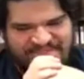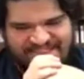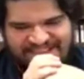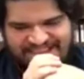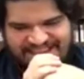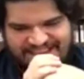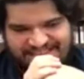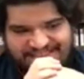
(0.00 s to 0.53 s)

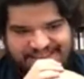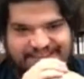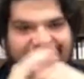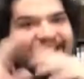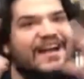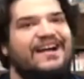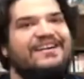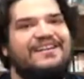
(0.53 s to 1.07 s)
And then, yeah,
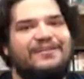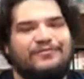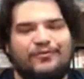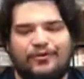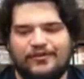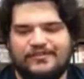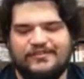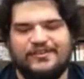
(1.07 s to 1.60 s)
of
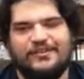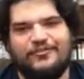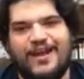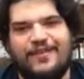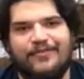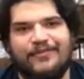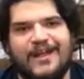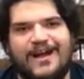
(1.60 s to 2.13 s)
course, graphic
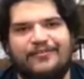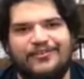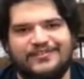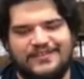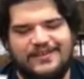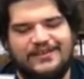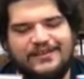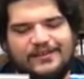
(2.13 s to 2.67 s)
novels,
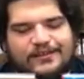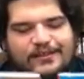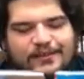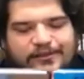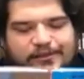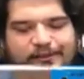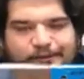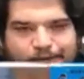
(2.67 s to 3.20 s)

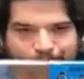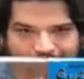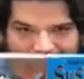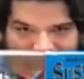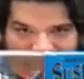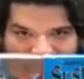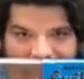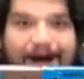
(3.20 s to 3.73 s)
including our
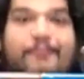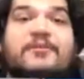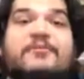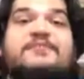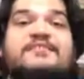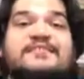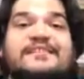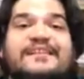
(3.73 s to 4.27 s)
omnibus
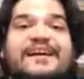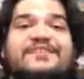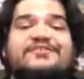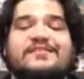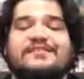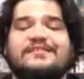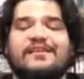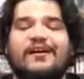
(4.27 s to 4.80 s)

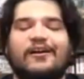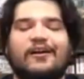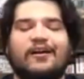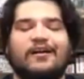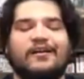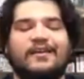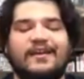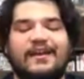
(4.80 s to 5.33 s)
collections, are
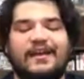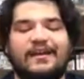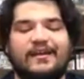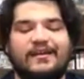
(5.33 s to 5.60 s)
getting